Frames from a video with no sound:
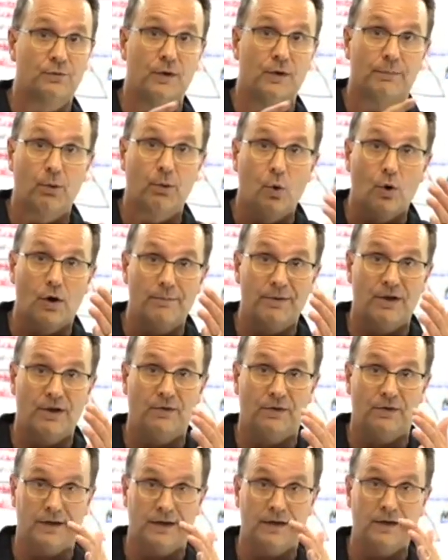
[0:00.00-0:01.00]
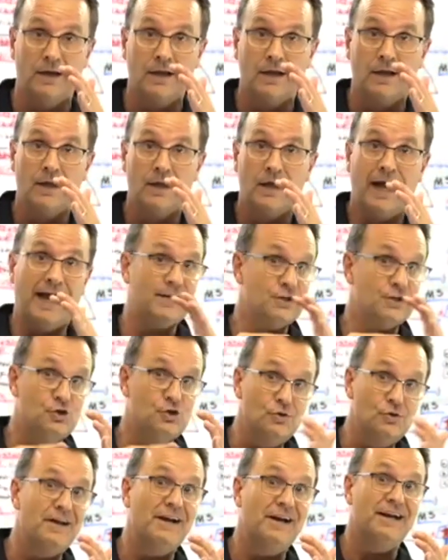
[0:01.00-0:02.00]
rapport building and
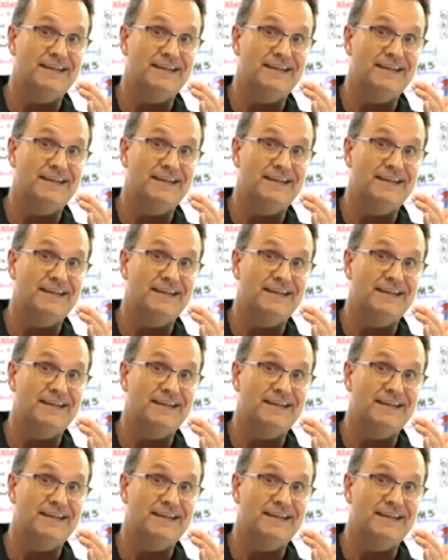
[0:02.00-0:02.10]
human